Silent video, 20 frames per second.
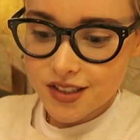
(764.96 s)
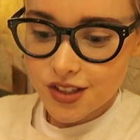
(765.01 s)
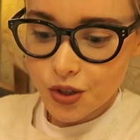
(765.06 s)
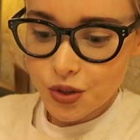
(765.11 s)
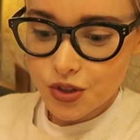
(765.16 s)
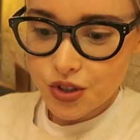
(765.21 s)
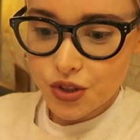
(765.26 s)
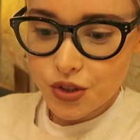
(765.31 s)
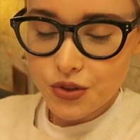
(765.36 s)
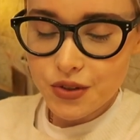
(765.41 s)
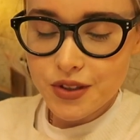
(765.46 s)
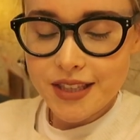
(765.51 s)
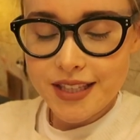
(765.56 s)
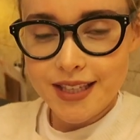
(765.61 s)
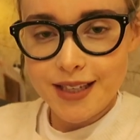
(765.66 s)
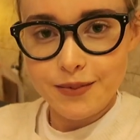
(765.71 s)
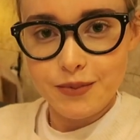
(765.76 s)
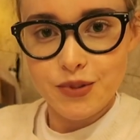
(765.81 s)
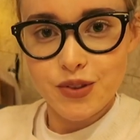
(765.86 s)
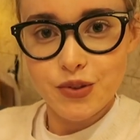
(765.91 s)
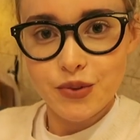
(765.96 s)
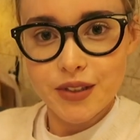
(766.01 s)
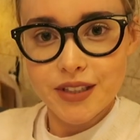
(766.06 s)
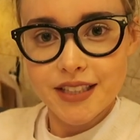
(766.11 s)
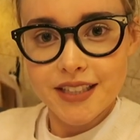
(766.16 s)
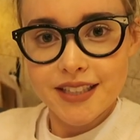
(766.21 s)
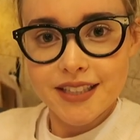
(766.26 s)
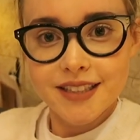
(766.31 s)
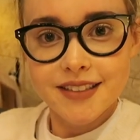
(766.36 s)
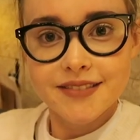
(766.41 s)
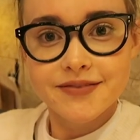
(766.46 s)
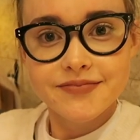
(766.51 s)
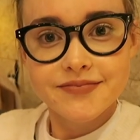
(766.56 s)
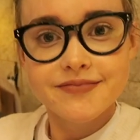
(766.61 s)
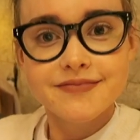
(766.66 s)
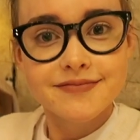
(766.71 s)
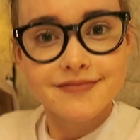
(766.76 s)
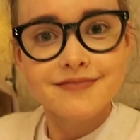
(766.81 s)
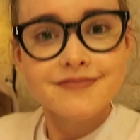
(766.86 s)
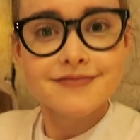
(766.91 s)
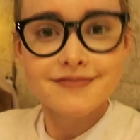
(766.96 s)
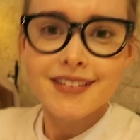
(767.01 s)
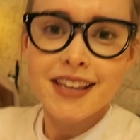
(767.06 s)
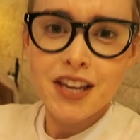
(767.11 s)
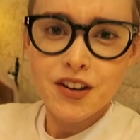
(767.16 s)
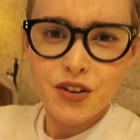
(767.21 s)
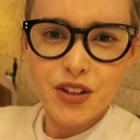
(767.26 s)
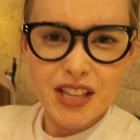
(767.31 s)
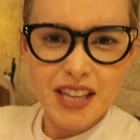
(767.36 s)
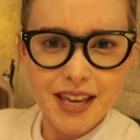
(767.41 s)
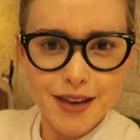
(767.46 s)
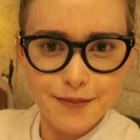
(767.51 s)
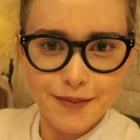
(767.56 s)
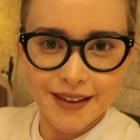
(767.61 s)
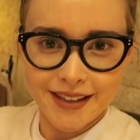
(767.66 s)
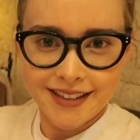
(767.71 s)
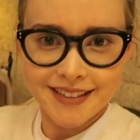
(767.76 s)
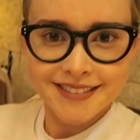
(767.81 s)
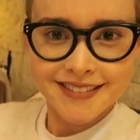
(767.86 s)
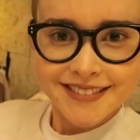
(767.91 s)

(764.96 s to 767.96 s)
Those two themes really hit me.